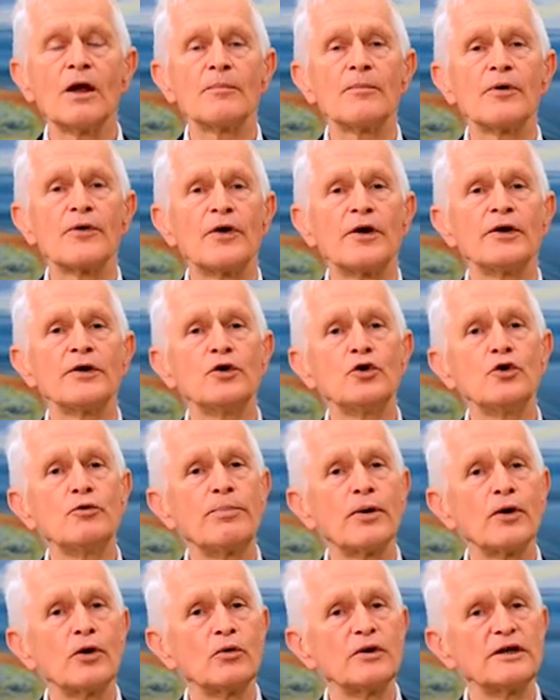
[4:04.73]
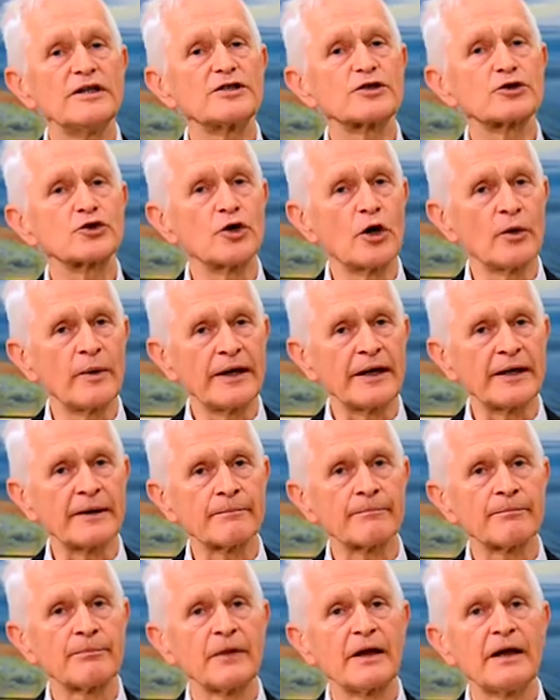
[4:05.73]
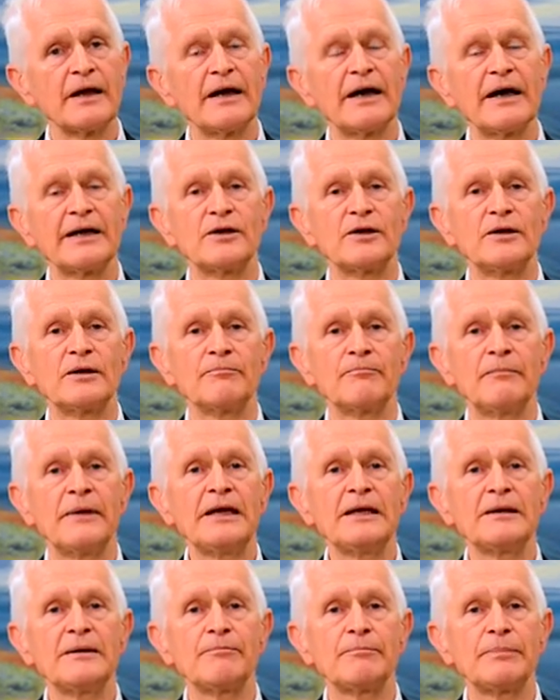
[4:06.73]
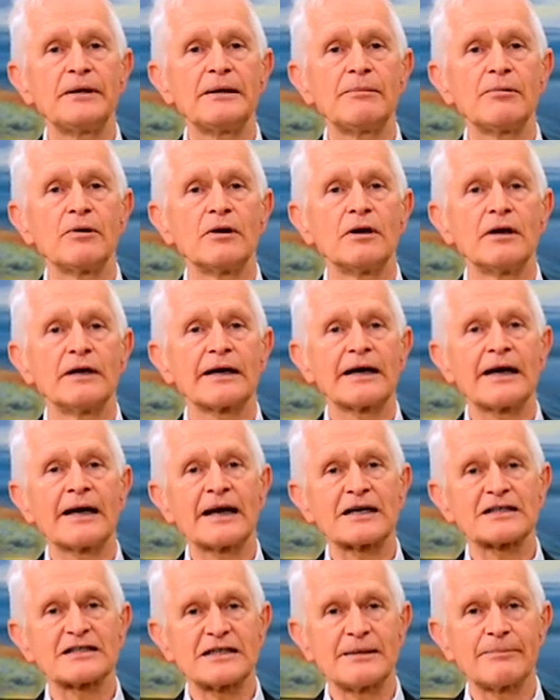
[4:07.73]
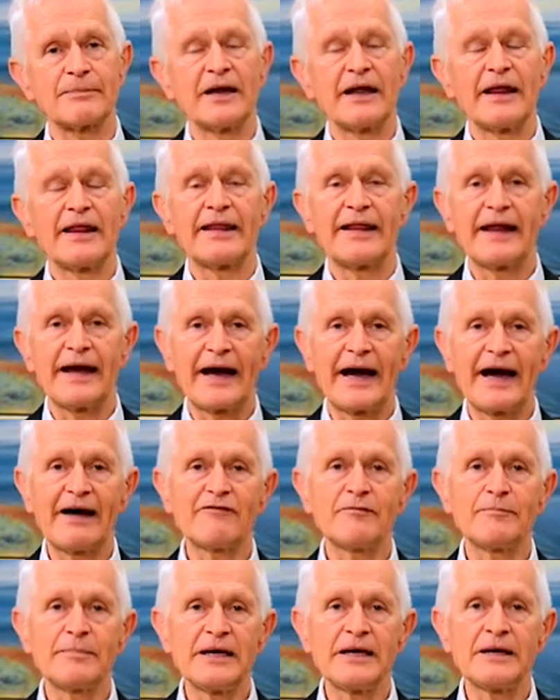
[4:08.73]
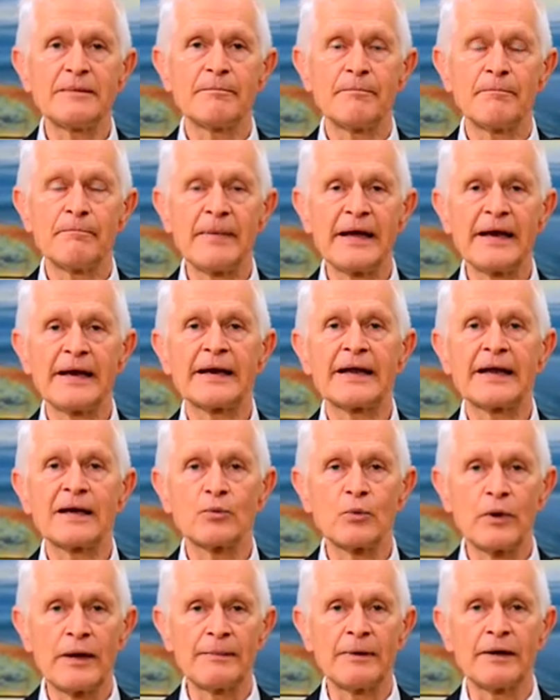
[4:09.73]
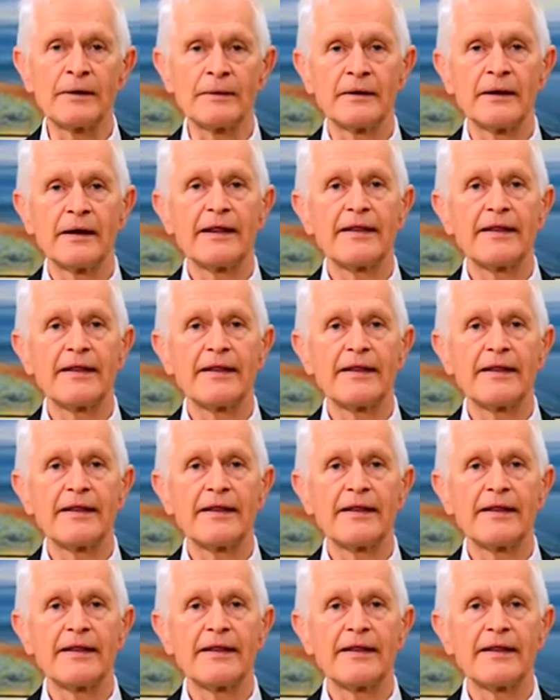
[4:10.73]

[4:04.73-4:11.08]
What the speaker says: But the new pole is growing. And many people can accept there have been men and women.